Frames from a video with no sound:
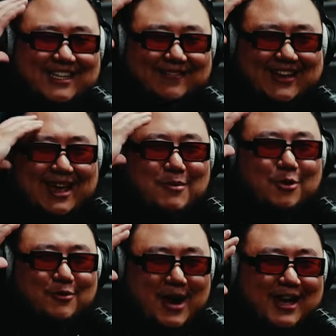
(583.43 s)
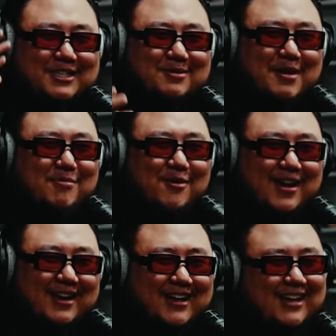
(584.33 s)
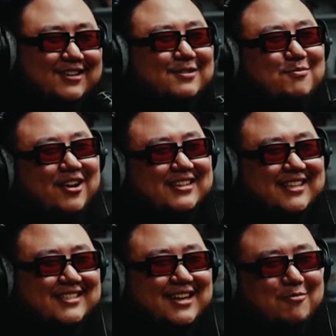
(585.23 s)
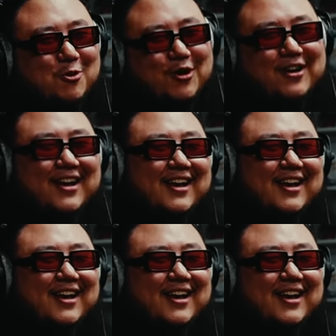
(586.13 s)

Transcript: of a chemical reaction in my brain. I couldn't process anymore.